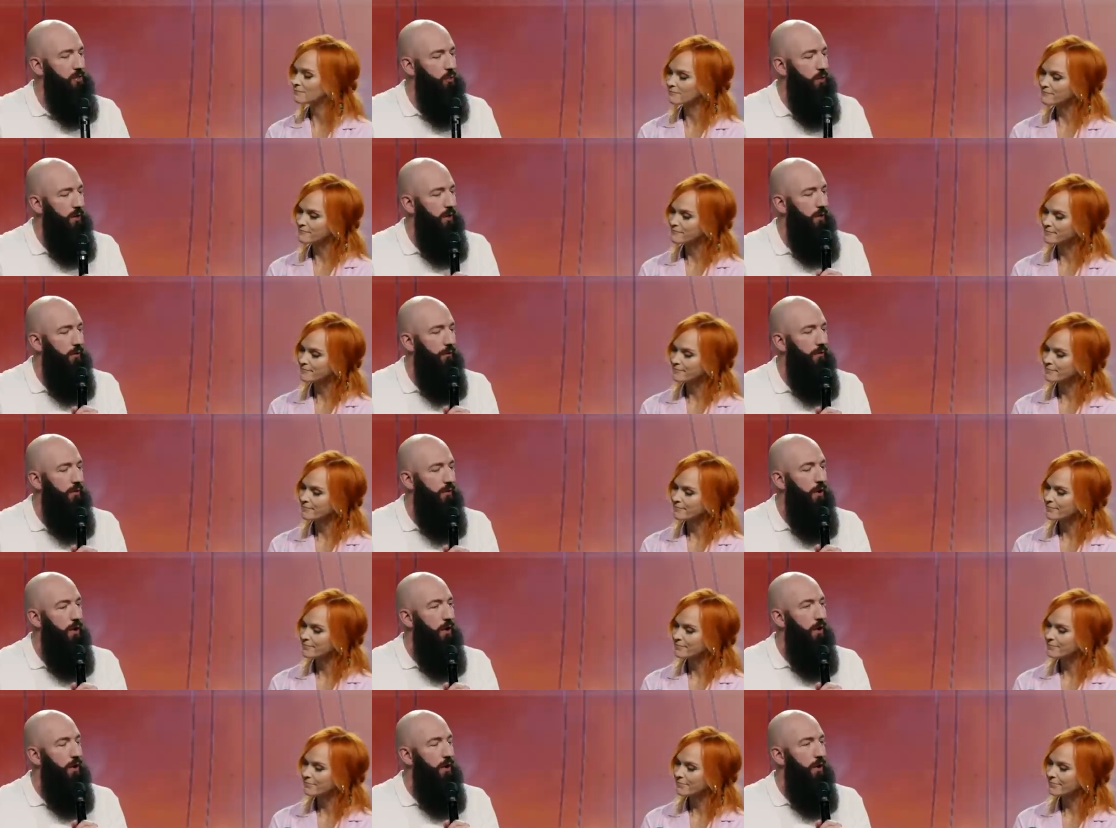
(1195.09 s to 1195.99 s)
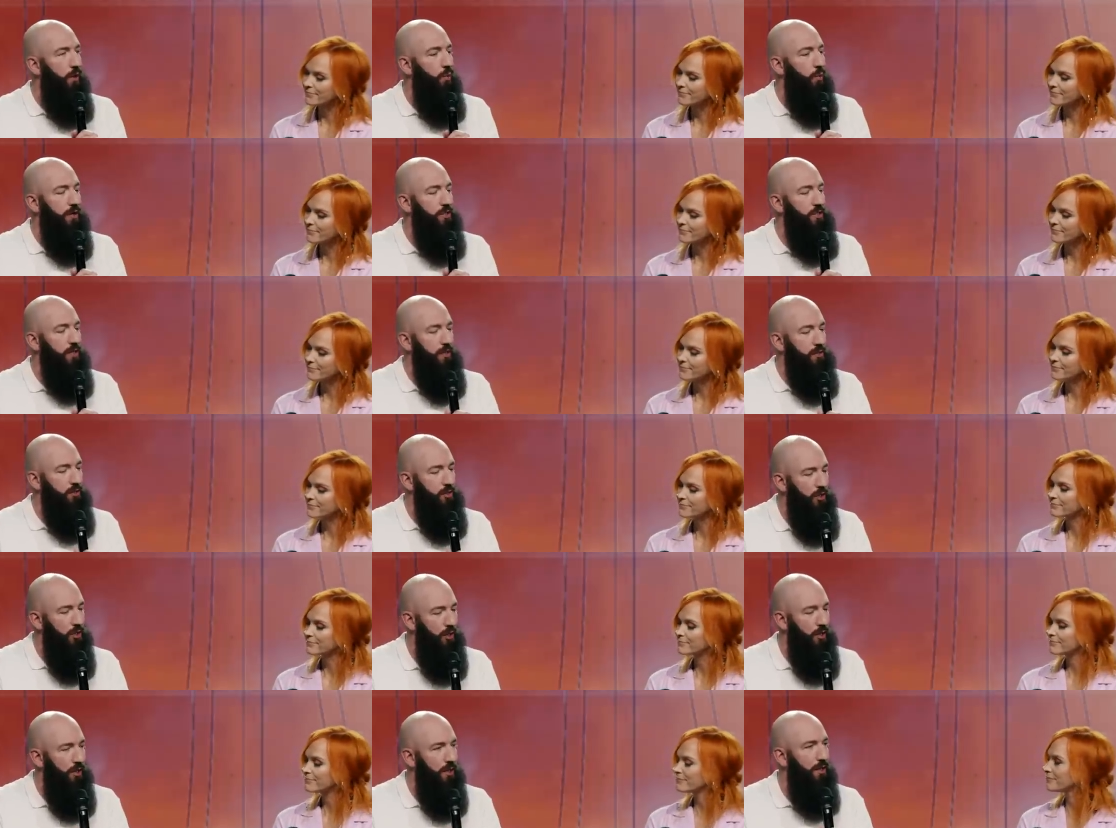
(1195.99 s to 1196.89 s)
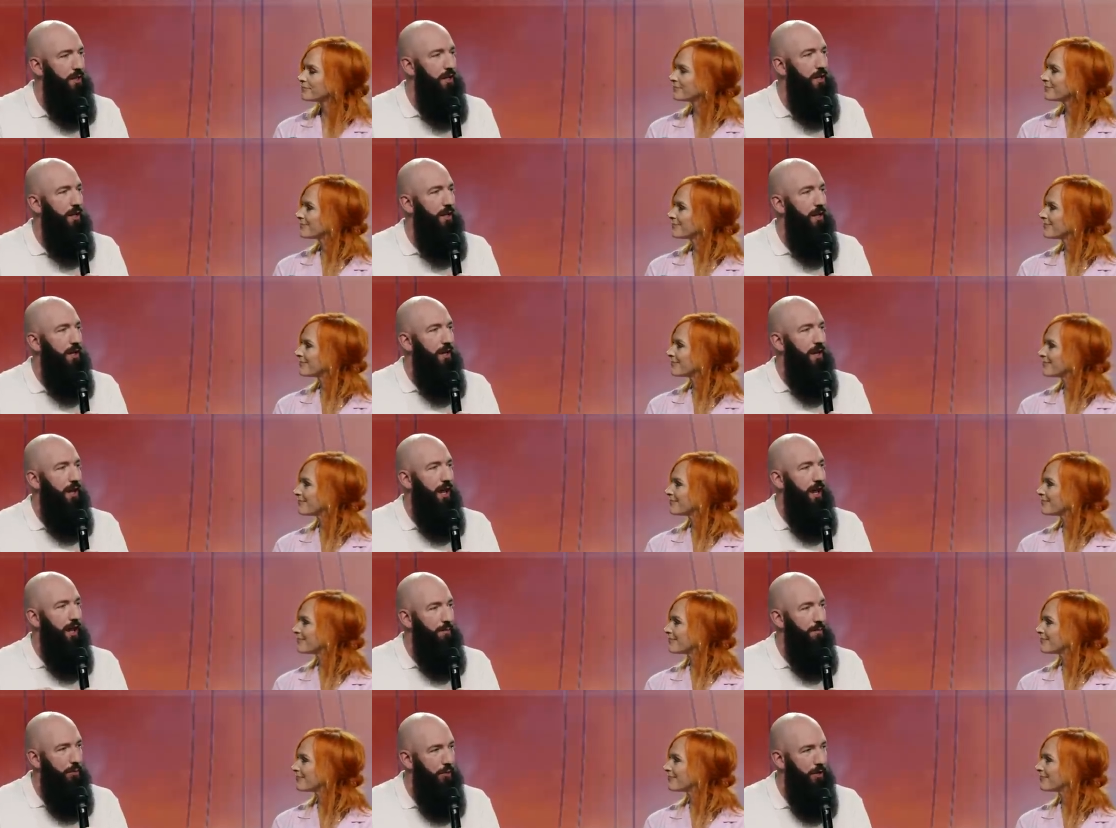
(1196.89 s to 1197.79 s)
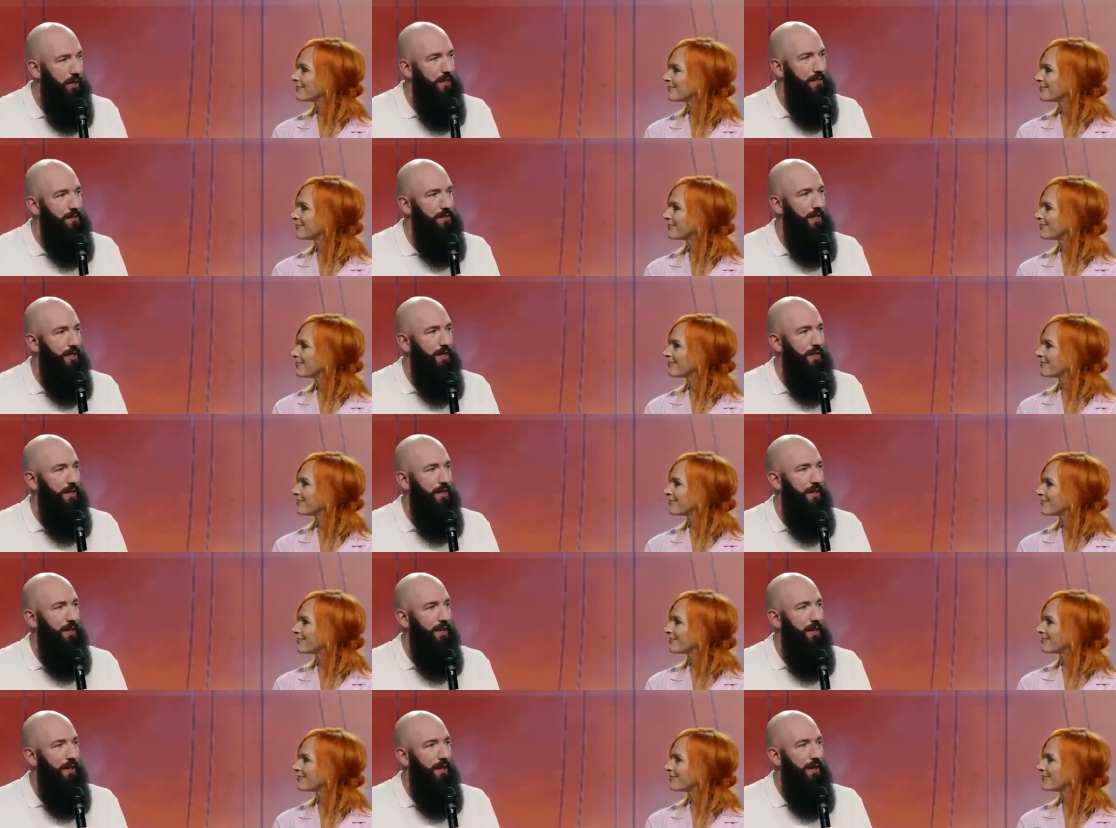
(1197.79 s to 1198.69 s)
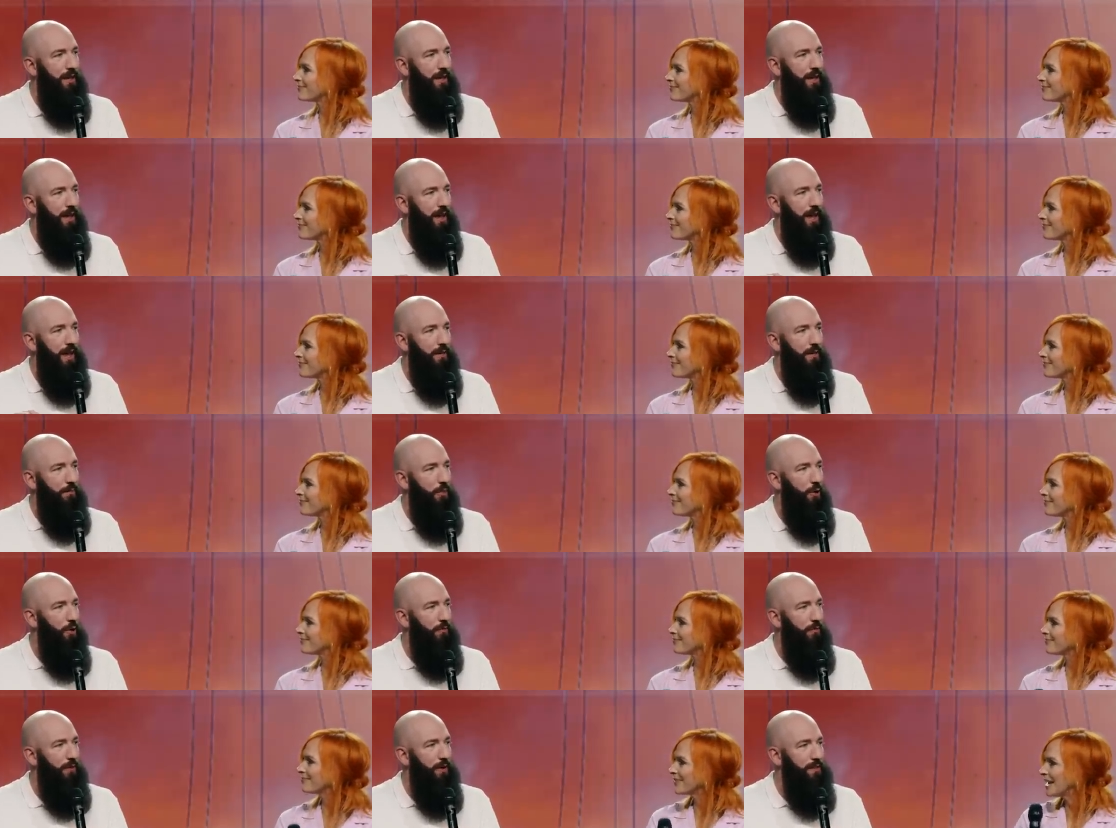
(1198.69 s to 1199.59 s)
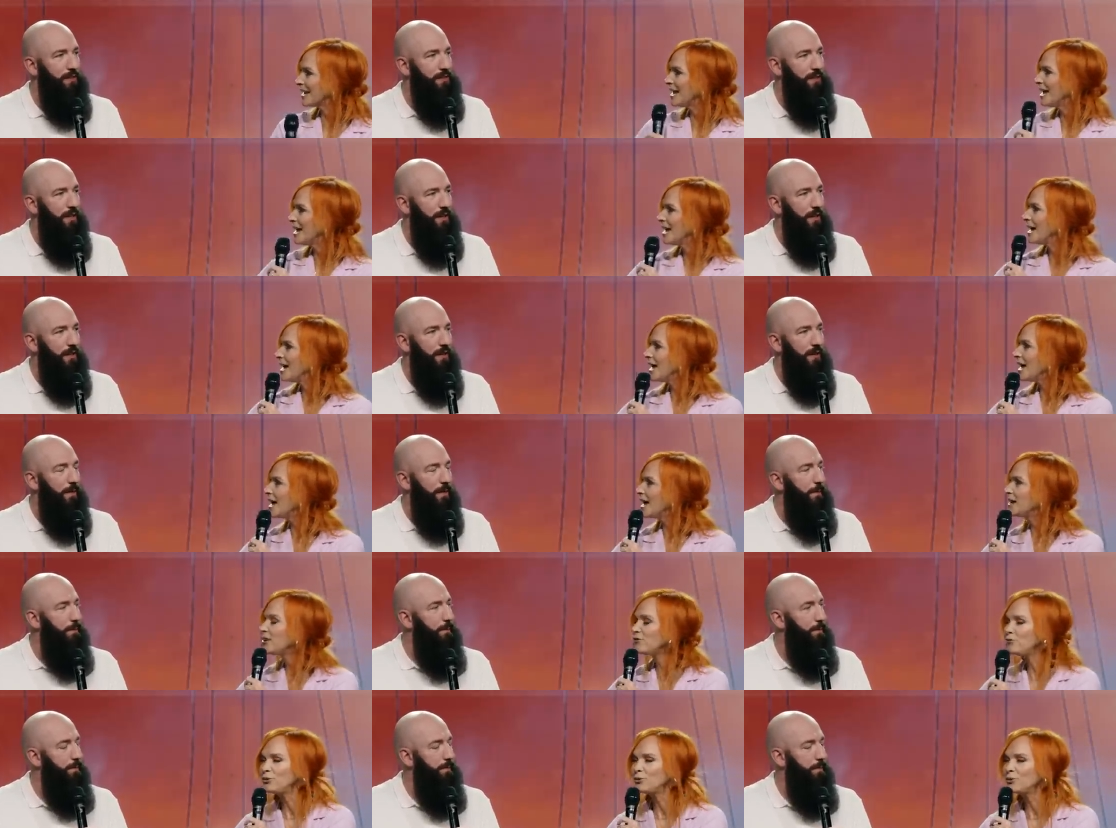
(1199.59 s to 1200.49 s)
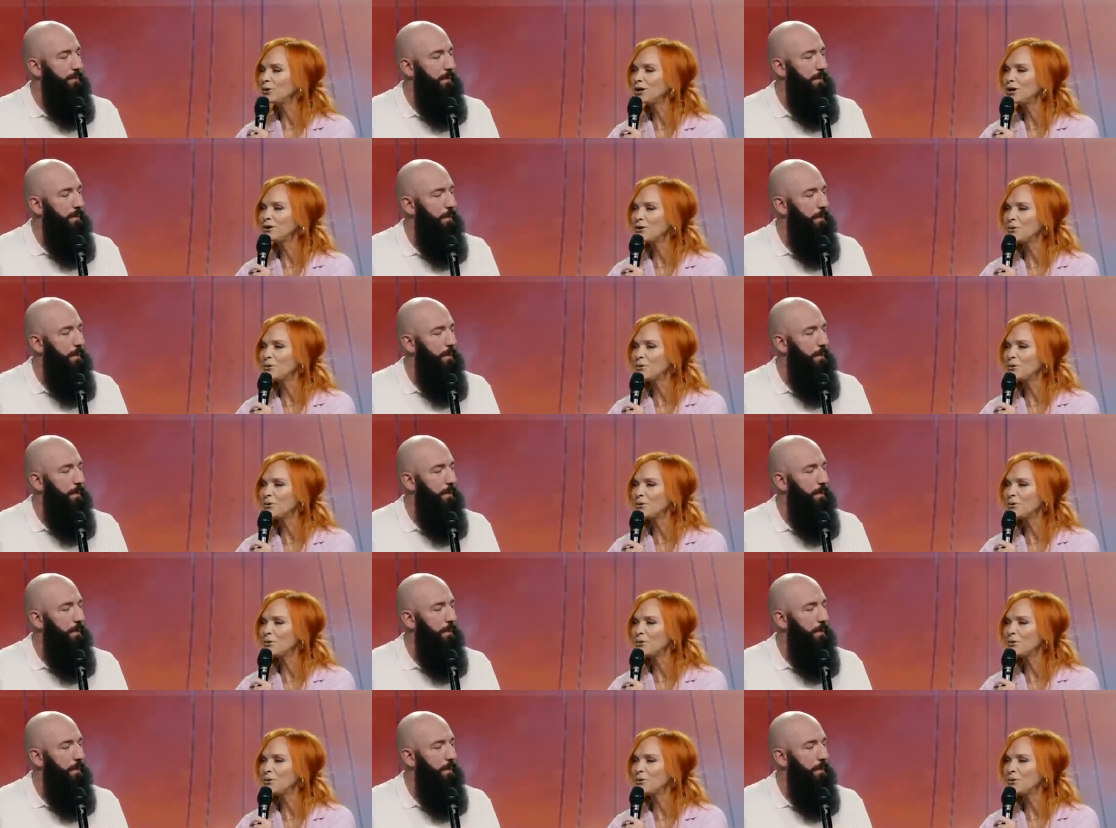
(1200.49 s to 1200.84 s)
Speaker 1: will, which is good and pleasing and perfect.
Speaker 2: And if you want to know